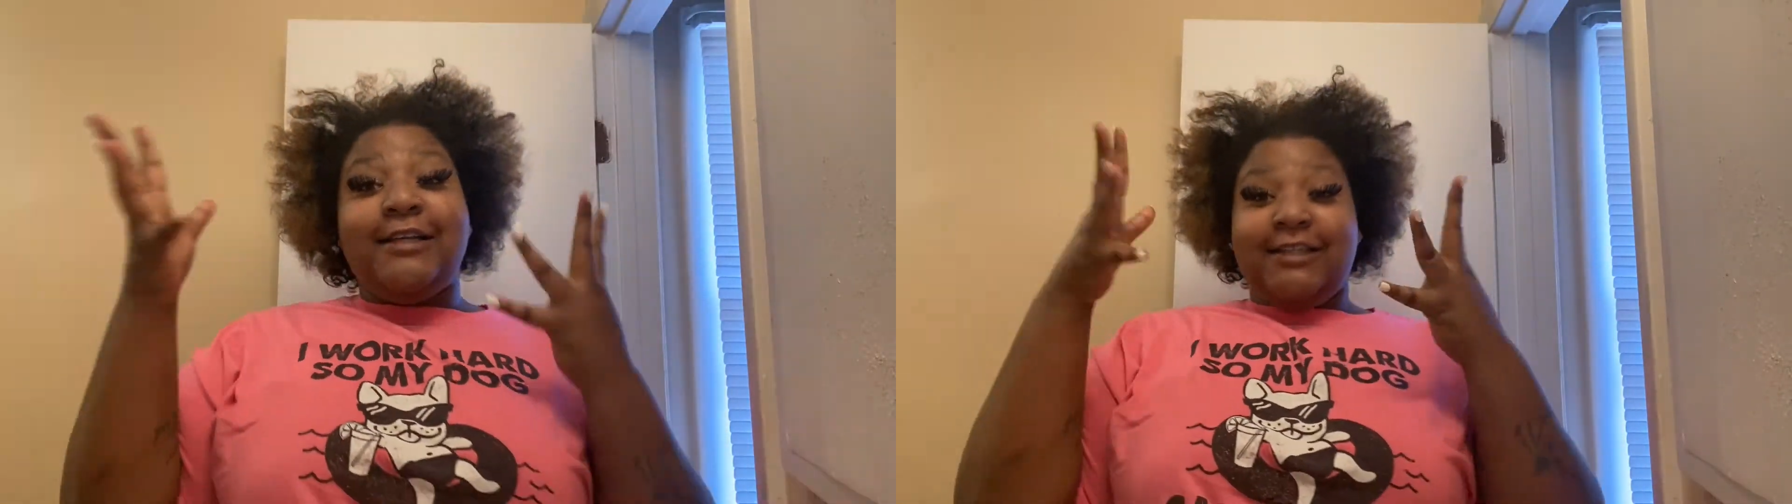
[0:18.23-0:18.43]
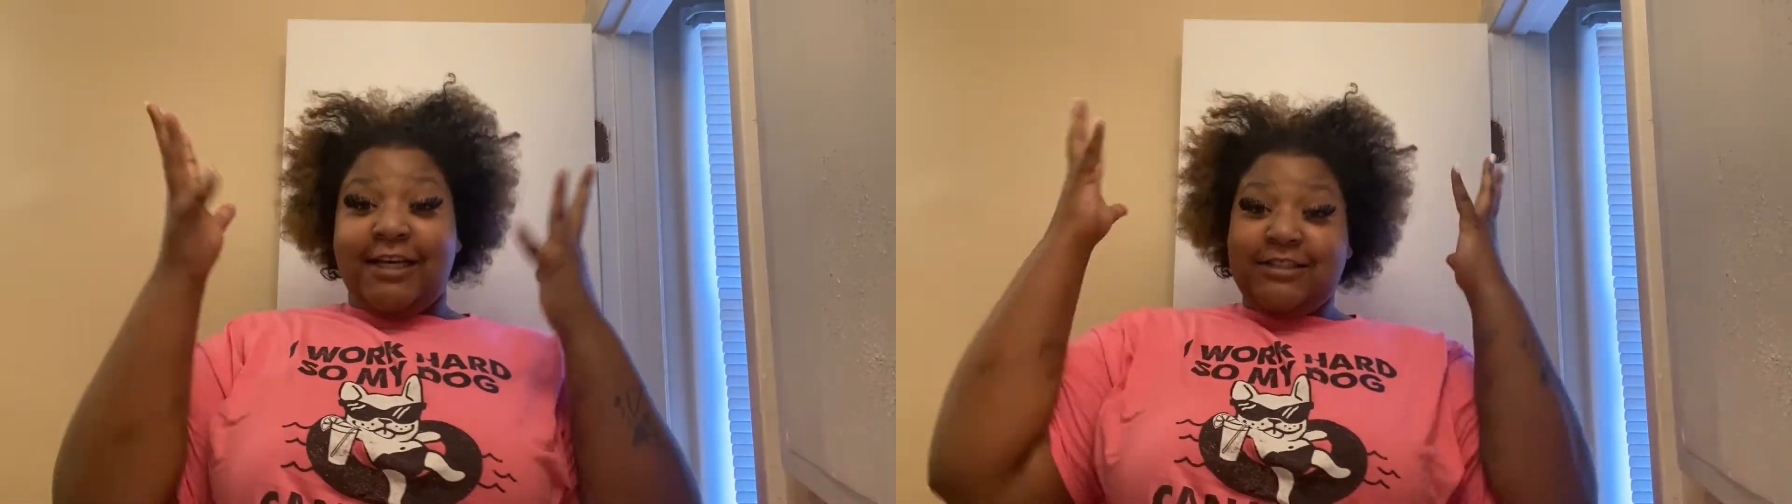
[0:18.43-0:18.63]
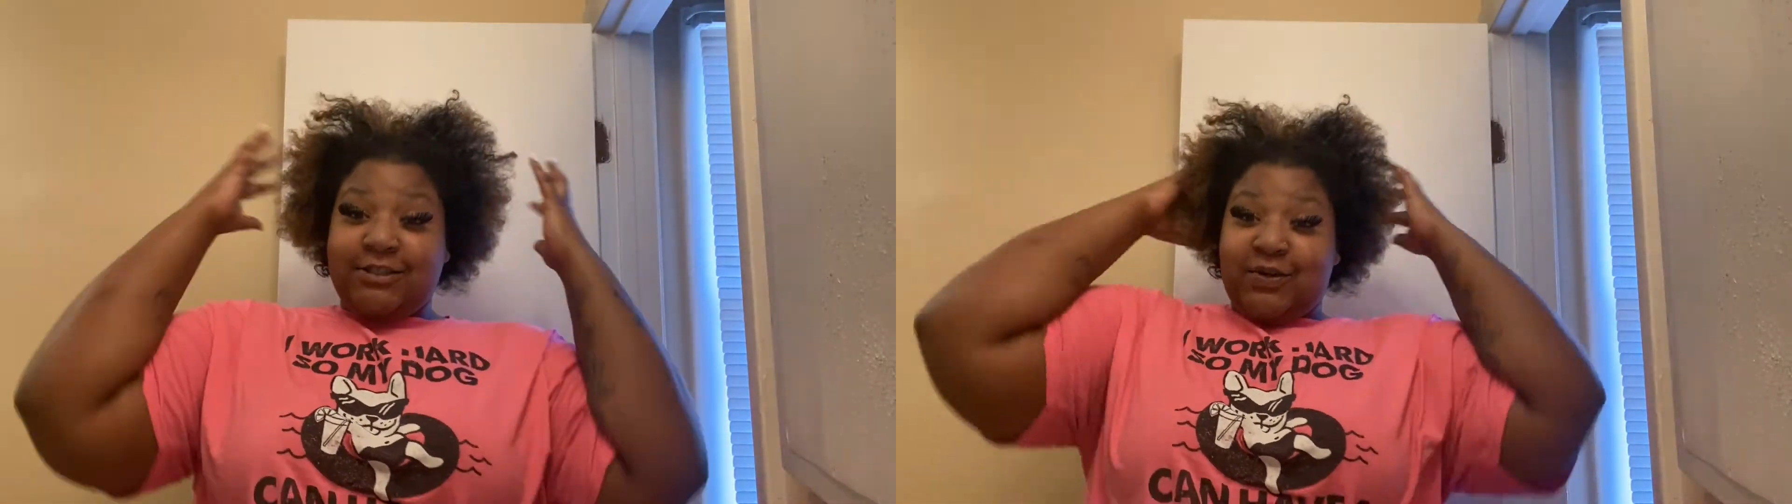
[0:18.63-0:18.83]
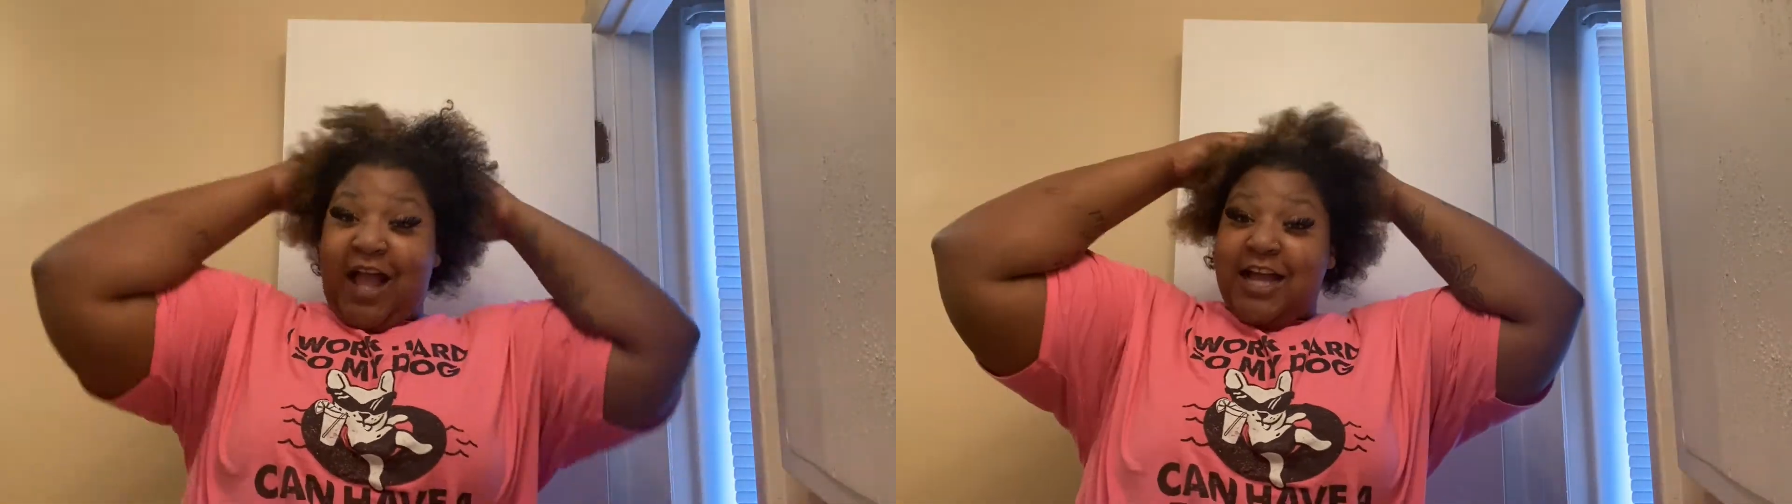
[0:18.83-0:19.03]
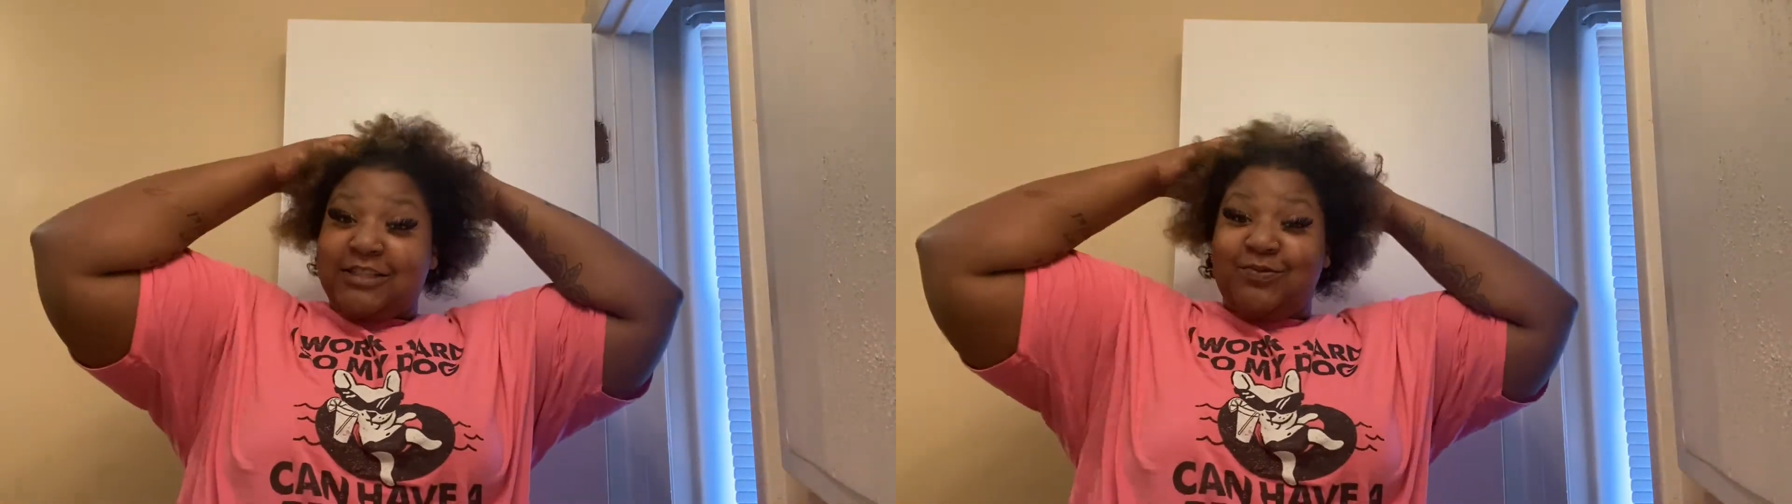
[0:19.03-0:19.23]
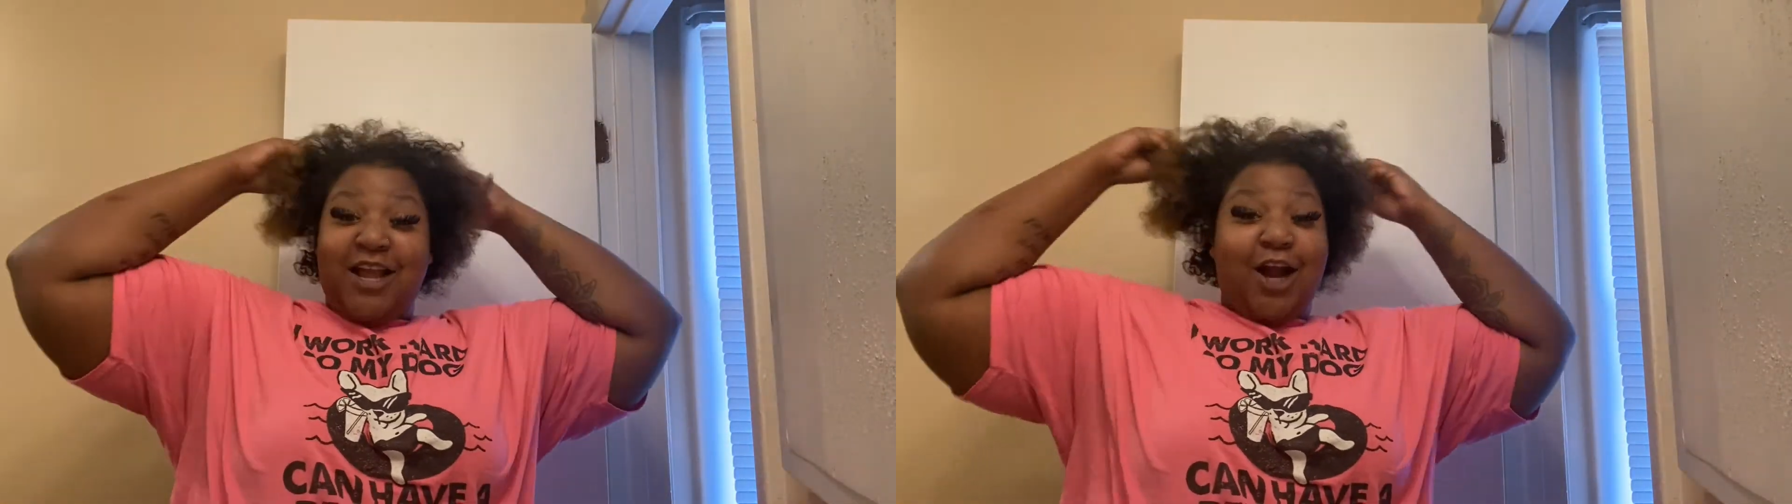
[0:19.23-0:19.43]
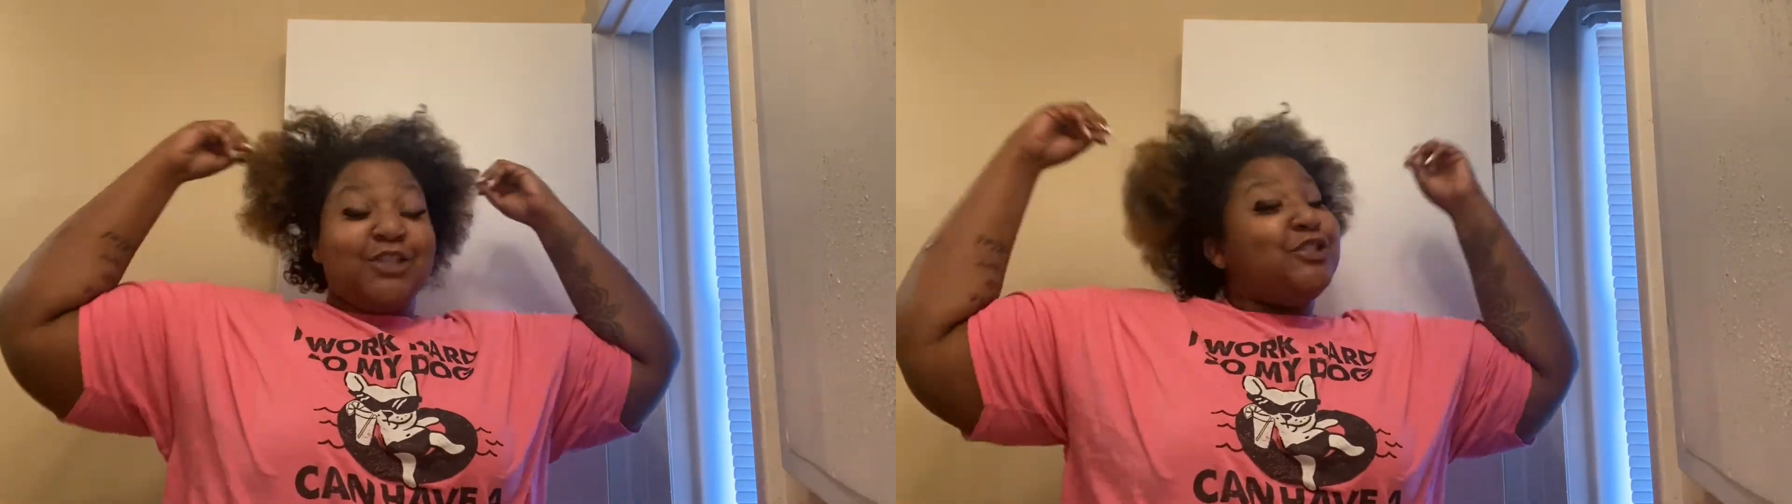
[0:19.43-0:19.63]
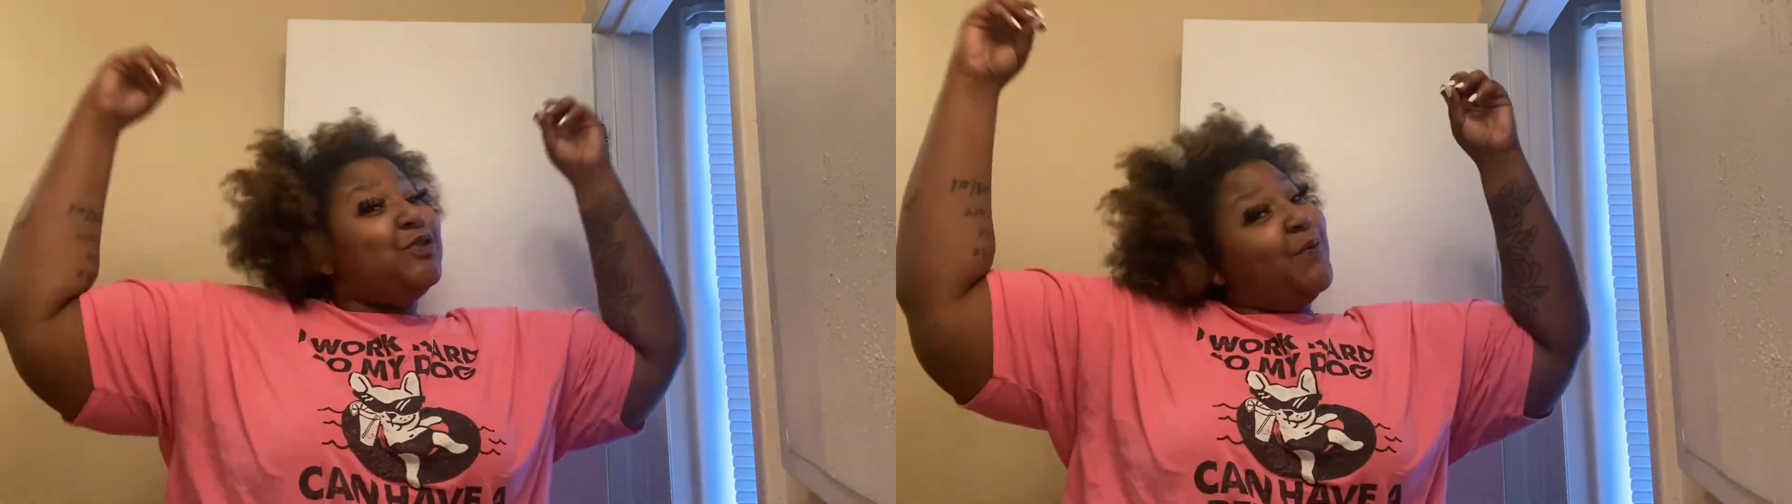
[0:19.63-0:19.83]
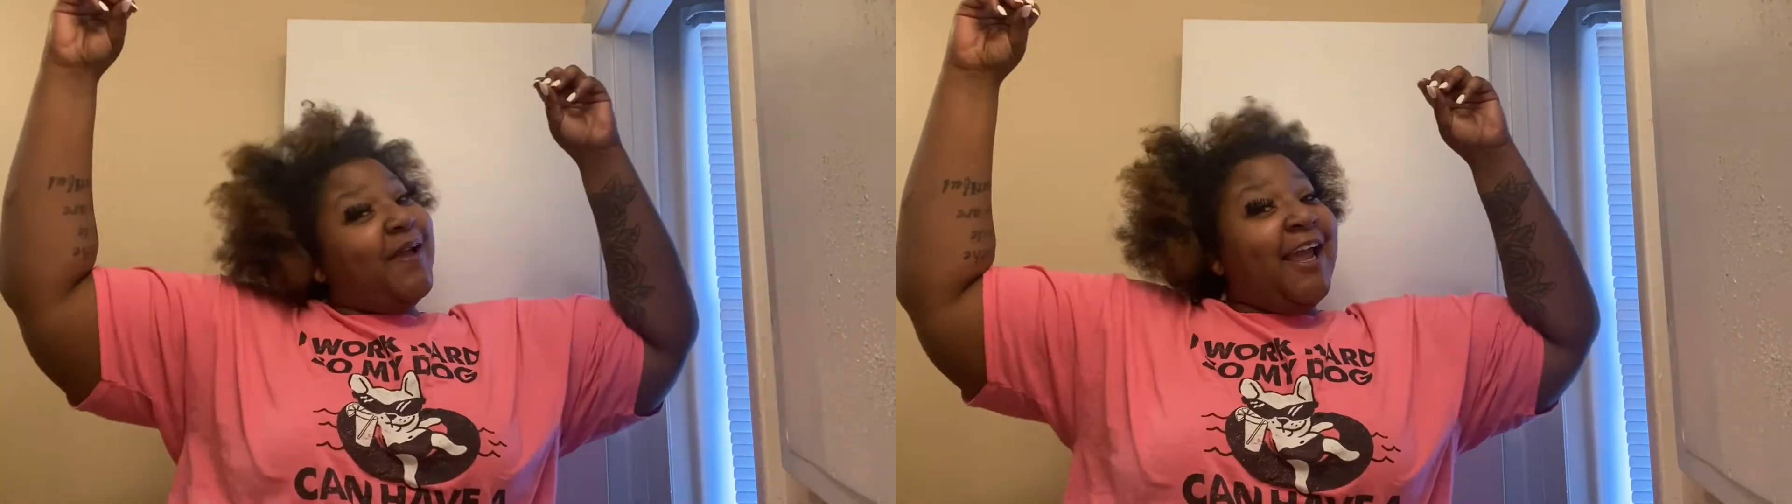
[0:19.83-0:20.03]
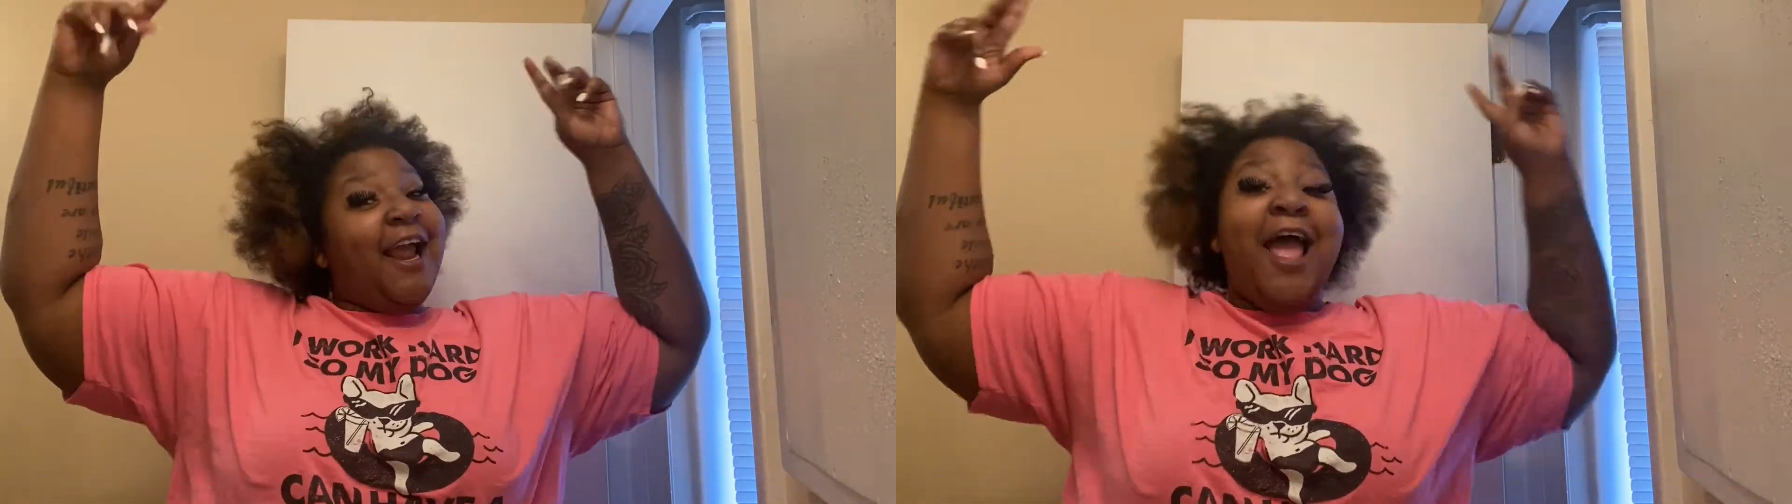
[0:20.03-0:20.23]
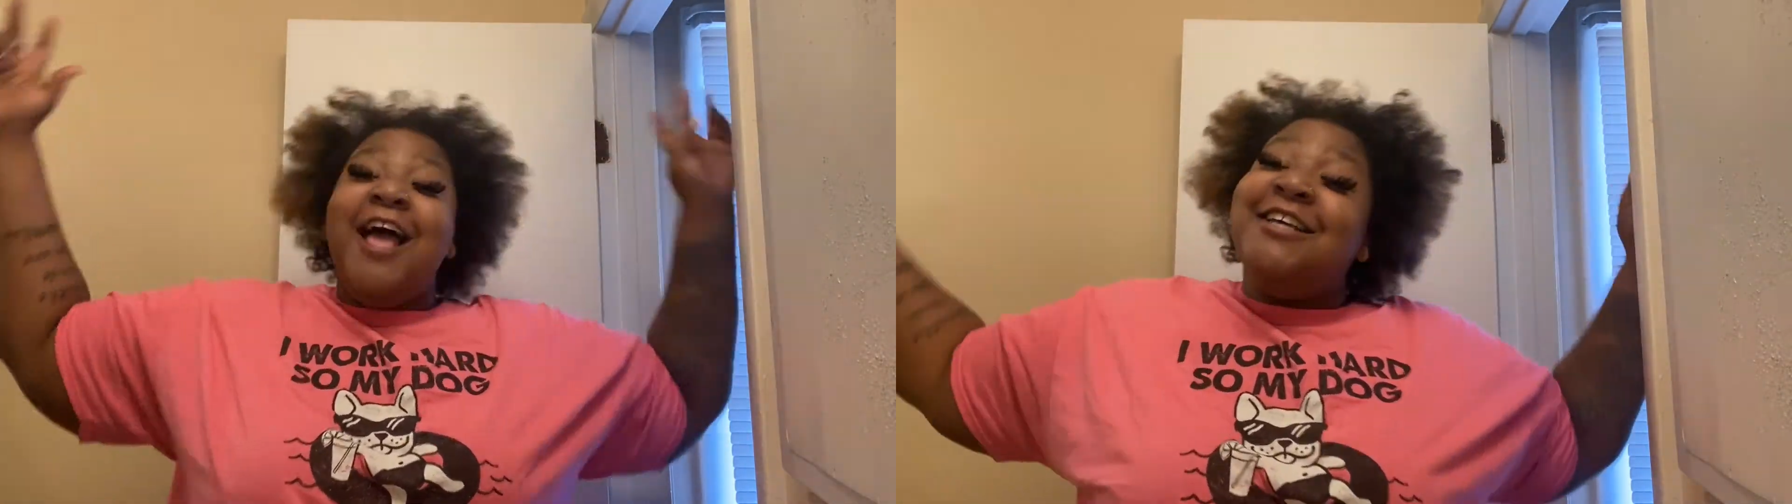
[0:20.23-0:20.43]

yes you guys we are doing